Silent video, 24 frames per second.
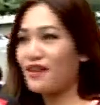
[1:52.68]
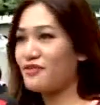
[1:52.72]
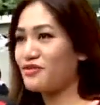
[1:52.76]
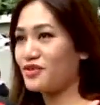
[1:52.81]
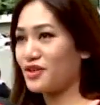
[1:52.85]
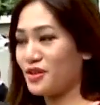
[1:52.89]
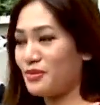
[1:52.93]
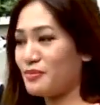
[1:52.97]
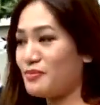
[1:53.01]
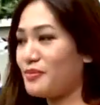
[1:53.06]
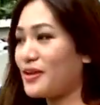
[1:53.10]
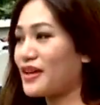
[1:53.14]
ever,
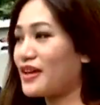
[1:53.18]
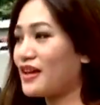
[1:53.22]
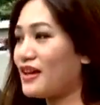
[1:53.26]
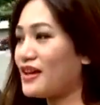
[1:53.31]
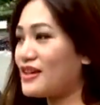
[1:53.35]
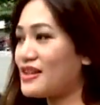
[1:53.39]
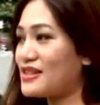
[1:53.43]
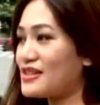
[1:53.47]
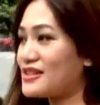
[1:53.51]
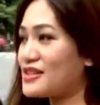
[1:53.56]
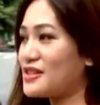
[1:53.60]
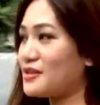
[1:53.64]

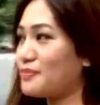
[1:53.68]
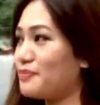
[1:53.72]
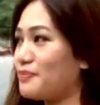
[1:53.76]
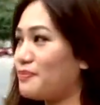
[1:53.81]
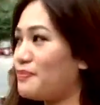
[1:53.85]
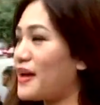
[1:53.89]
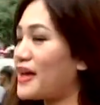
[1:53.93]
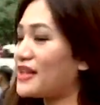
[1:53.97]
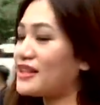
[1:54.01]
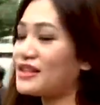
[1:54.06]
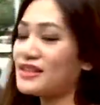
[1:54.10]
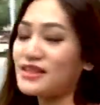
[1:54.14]
because the
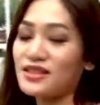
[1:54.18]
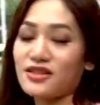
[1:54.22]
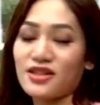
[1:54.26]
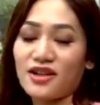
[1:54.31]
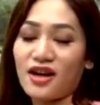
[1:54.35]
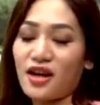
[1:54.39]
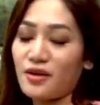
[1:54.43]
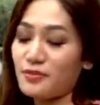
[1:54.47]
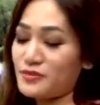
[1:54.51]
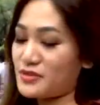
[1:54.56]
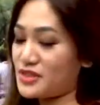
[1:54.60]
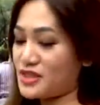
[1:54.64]
battle, the
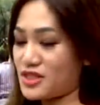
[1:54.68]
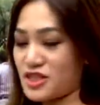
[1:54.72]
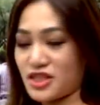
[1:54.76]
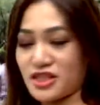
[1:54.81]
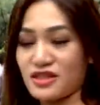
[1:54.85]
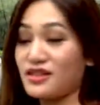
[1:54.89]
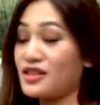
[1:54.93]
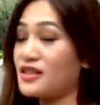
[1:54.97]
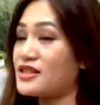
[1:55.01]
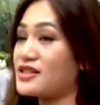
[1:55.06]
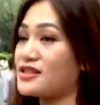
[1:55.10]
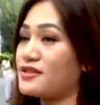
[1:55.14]

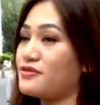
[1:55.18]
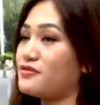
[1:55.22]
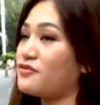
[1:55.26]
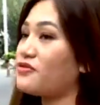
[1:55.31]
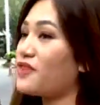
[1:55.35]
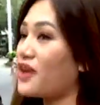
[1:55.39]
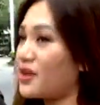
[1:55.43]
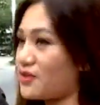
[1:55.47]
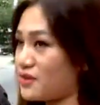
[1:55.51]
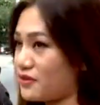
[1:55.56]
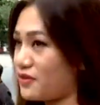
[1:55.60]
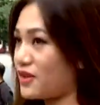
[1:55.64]
competition is
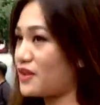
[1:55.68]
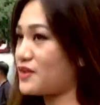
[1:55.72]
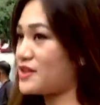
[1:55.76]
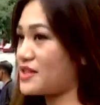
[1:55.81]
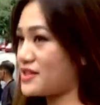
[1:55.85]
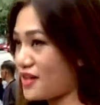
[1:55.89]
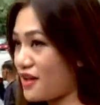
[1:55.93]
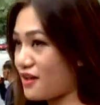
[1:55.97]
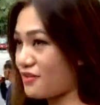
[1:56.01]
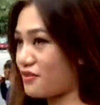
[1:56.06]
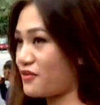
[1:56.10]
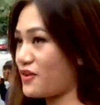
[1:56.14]
very, very
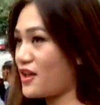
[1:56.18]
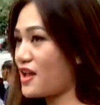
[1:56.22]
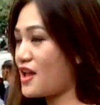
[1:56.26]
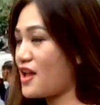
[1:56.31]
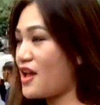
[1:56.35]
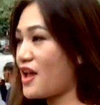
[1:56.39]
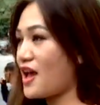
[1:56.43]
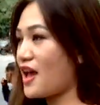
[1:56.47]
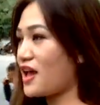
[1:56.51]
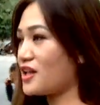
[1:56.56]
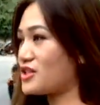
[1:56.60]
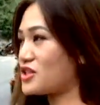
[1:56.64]
tough.
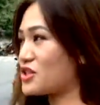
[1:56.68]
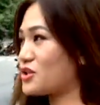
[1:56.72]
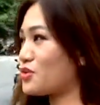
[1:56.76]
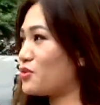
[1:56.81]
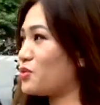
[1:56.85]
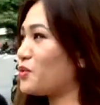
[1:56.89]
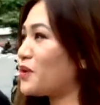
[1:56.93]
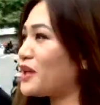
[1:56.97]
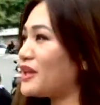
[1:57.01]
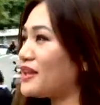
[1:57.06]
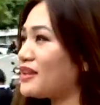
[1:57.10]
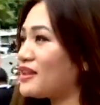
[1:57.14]
And to
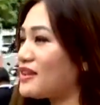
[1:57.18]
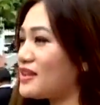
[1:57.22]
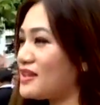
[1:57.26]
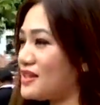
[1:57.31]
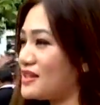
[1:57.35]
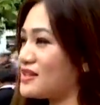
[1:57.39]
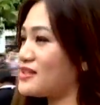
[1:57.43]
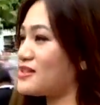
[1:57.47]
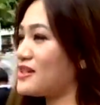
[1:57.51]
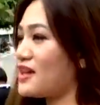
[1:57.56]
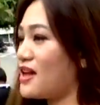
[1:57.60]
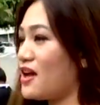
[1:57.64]
win
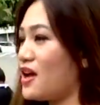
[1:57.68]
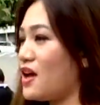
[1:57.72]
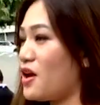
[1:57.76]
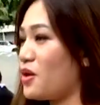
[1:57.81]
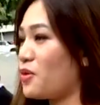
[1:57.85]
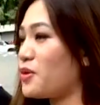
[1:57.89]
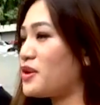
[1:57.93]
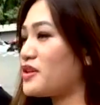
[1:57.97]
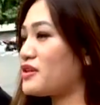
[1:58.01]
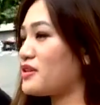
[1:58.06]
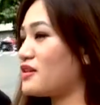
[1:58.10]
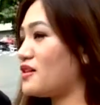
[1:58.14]
this
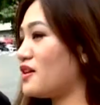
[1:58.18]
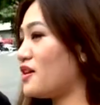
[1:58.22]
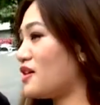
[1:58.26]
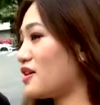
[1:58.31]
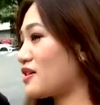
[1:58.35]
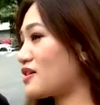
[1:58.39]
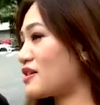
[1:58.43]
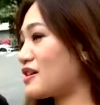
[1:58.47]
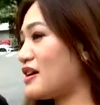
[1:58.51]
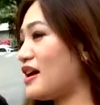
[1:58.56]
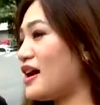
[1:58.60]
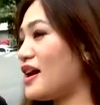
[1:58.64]
with a
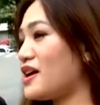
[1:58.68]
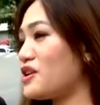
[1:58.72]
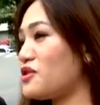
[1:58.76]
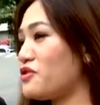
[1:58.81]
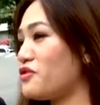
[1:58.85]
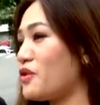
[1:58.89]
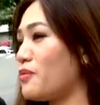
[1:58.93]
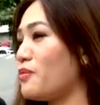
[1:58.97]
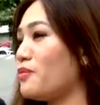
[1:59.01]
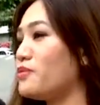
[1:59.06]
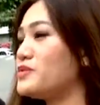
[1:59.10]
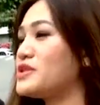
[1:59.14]
kind of
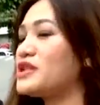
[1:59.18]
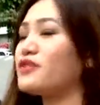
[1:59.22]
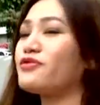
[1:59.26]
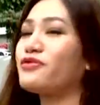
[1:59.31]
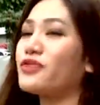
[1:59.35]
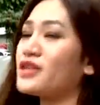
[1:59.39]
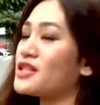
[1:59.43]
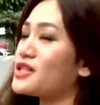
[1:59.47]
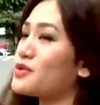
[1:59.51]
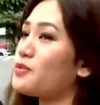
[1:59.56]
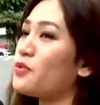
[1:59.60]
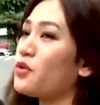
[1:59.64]
a
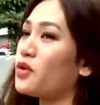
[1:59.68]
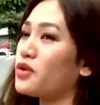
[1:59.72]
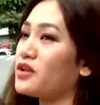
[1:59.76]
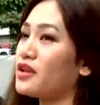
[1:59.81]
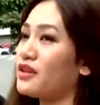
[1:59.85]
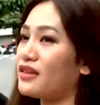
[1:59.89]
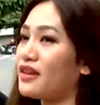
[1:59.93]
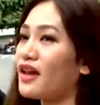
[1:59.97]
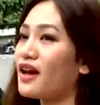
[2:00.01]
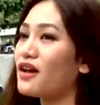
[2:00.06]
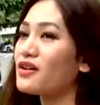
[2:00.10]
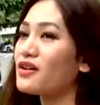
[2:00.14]
difference more than 1,000,